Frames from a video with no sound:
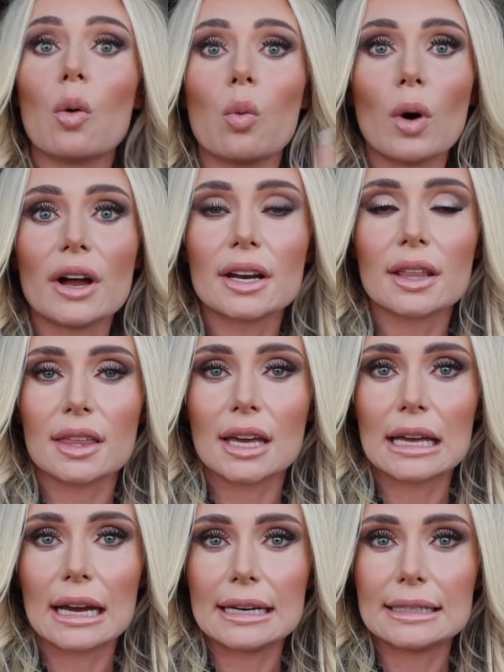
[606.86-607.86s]
One
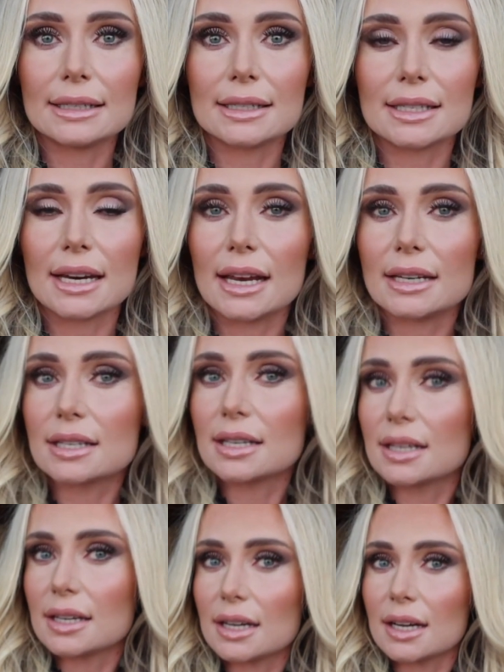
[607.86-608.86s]
thing I did state,
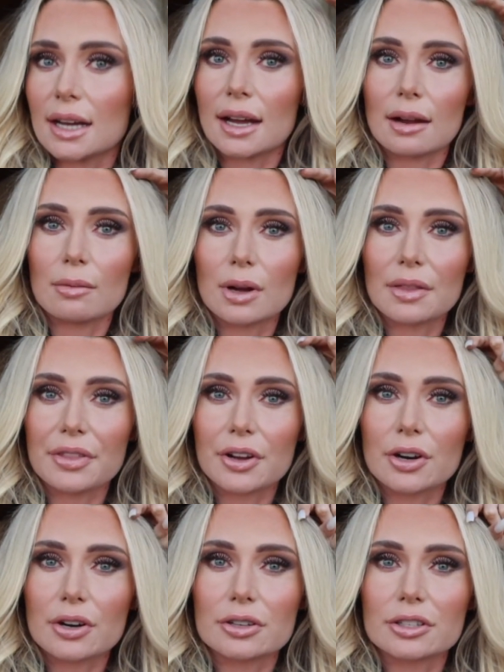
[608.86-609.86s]
I want the
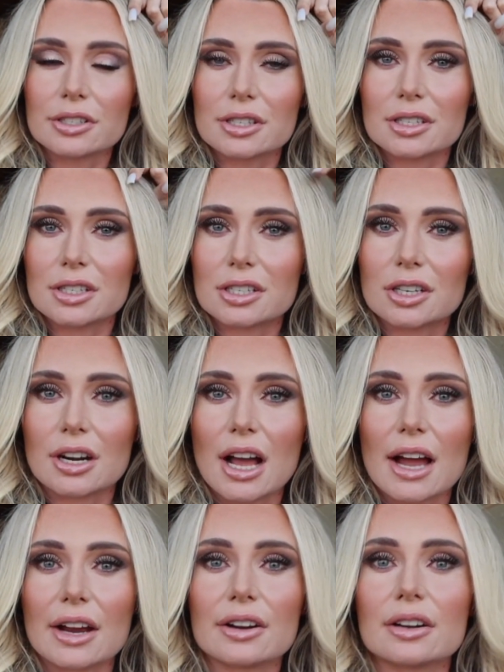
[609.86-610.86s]
curls to start
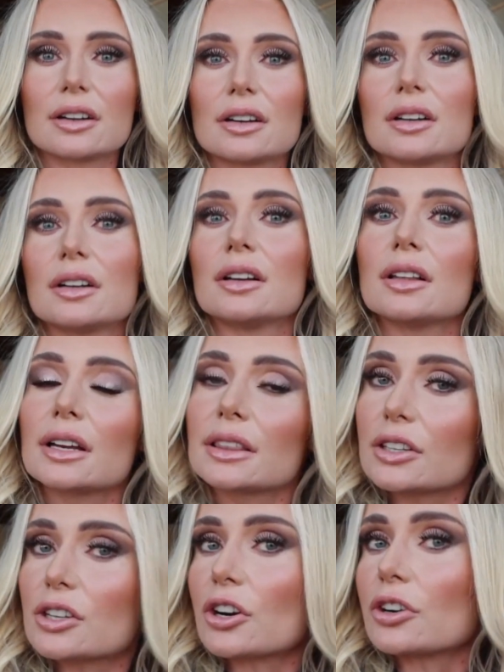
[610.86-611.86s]
higher.
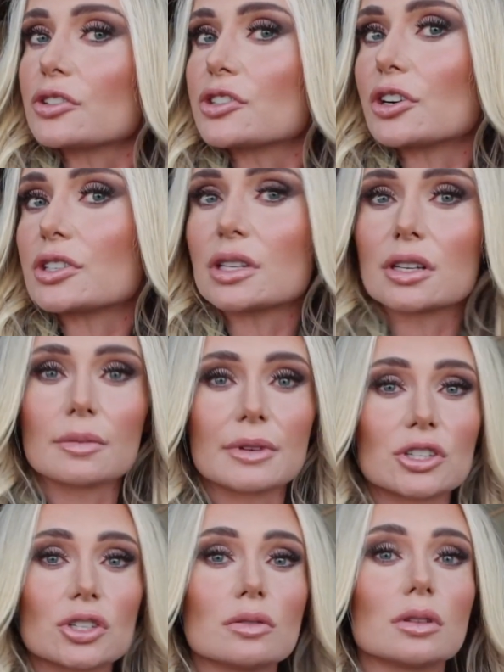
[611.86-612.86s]
The curl starts a little
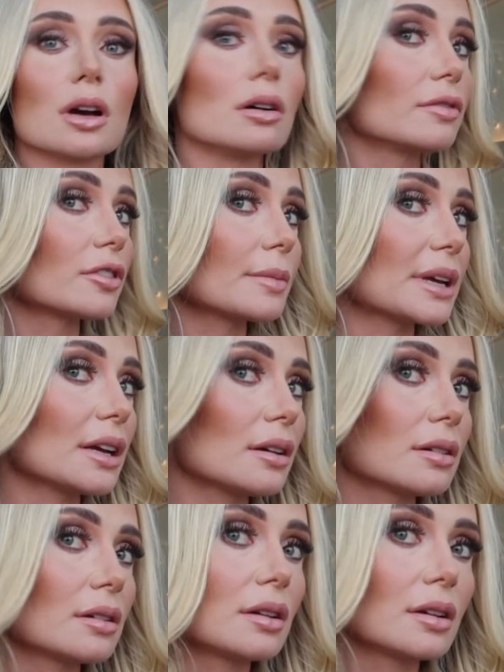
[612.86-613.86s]
bit too low for me,
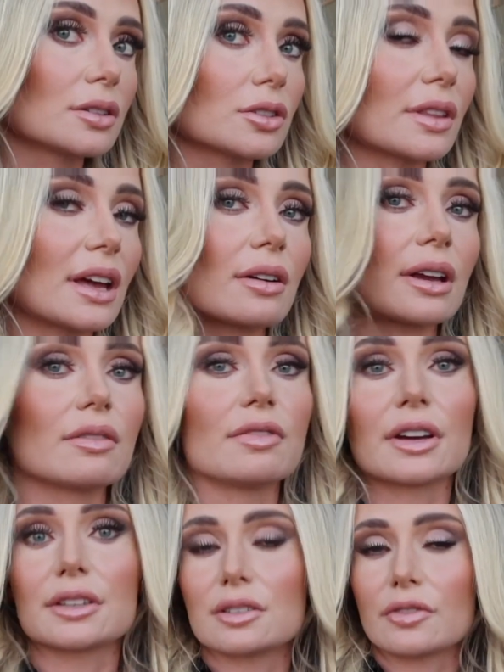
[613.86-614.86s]
so that'll get
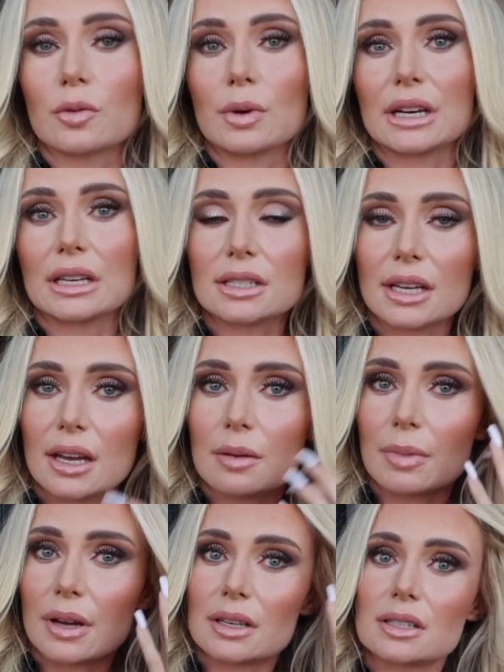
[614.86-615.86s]
fixed for wedding day,
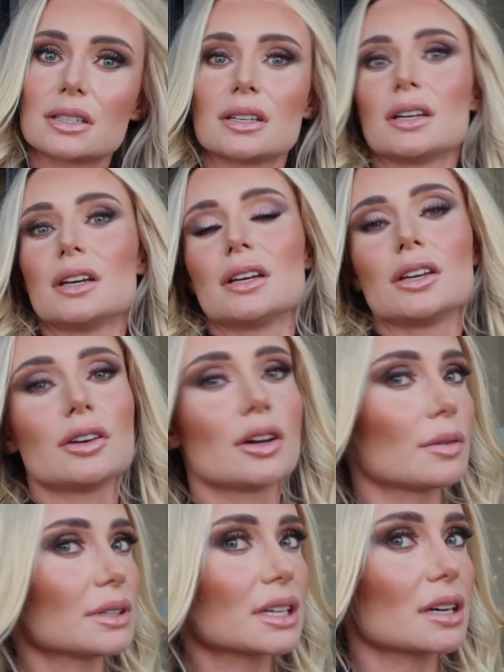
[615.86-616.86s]
but you know,
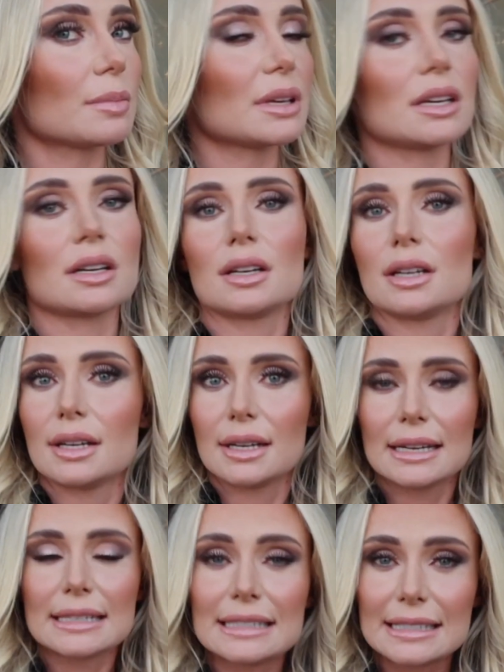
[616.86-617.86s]
it's gonna be
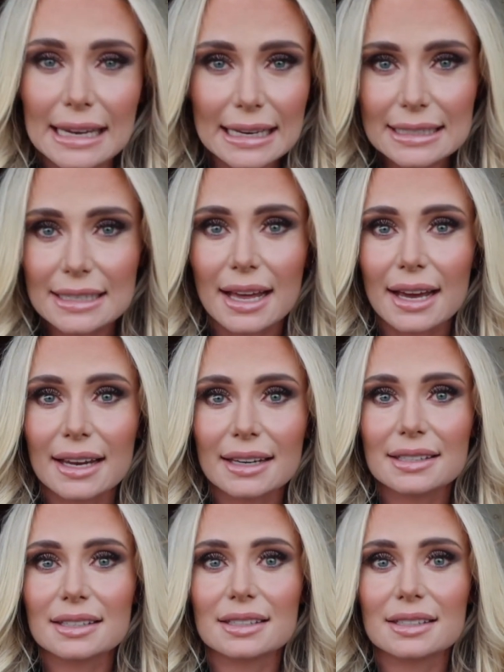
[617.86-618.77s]
date night